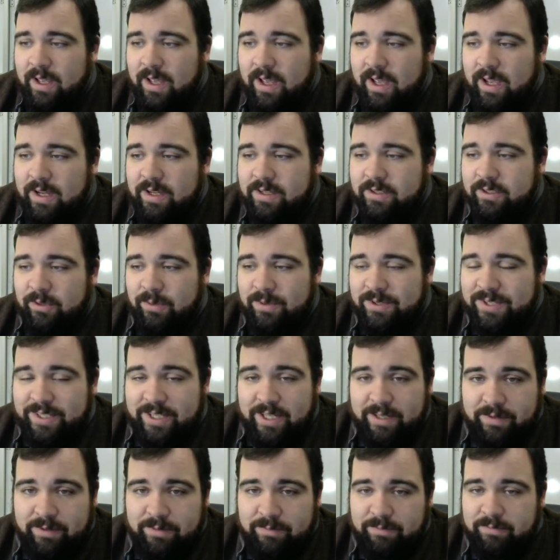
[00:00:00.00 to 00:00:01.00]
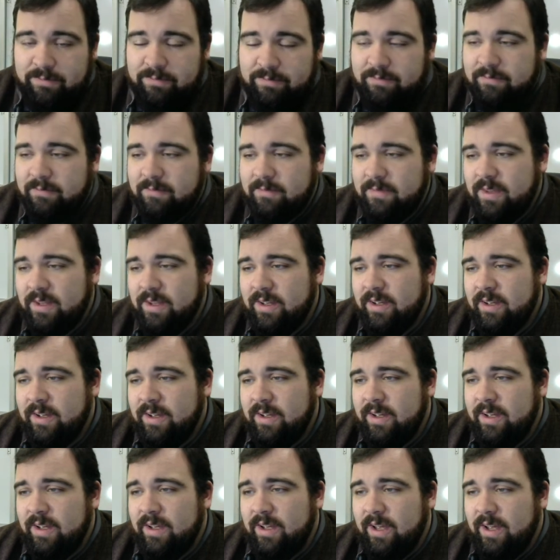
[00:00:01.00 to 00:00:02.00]
A is always a given.
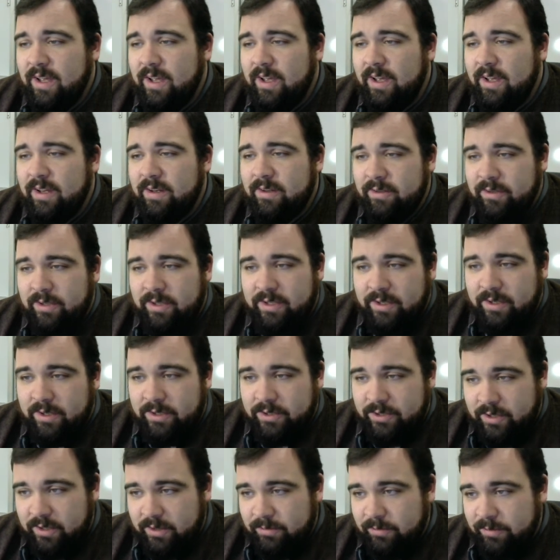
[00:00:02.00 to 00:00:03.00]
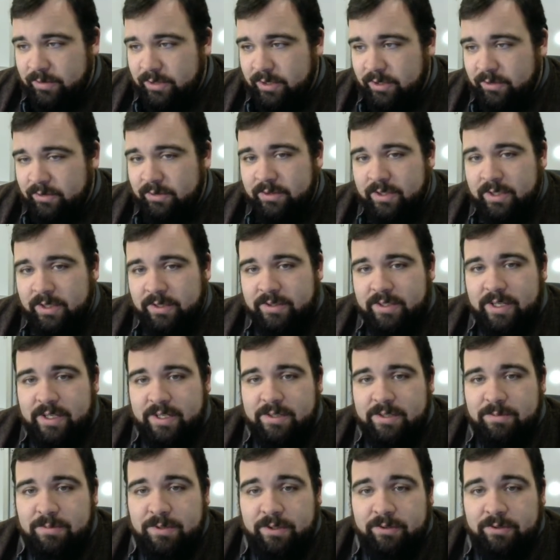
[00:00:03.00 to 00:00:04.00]
And looking at our chart, we don't know delta
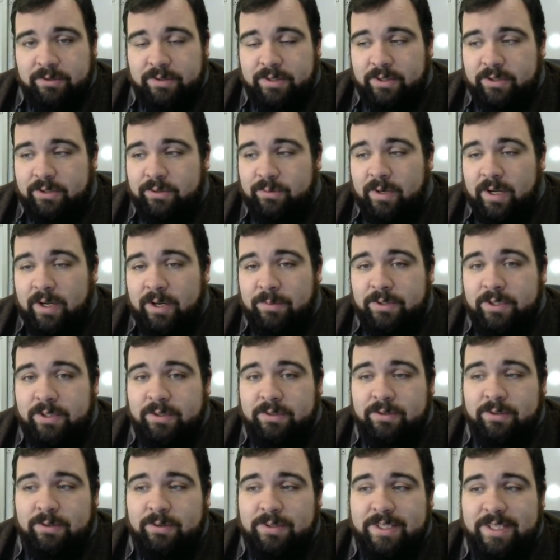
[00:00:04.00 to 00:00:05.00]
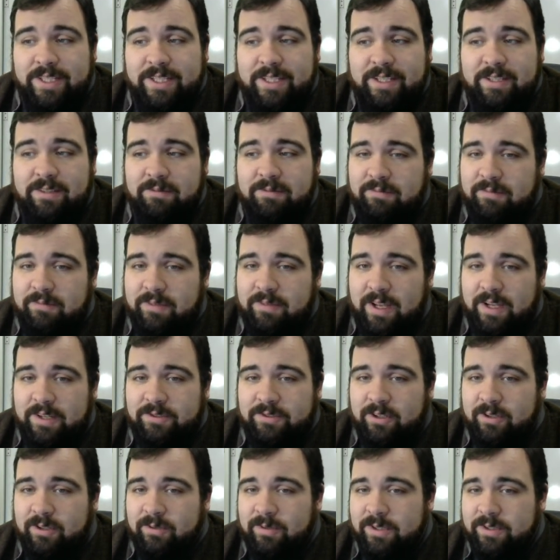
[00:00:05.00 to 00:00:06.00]
x, we don't know delta y, we don't know t. As
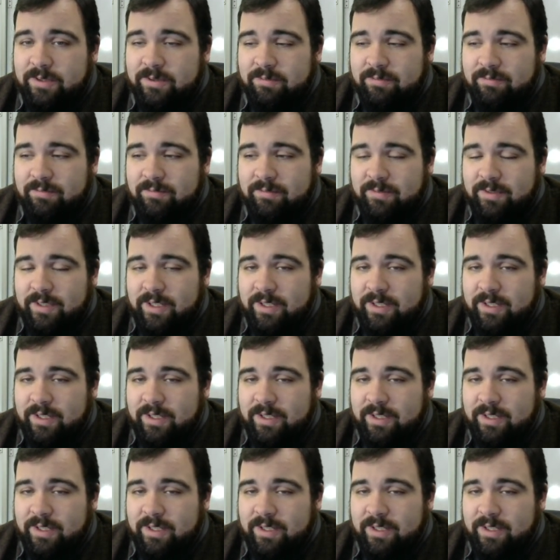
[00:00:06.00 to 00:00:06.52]
always, t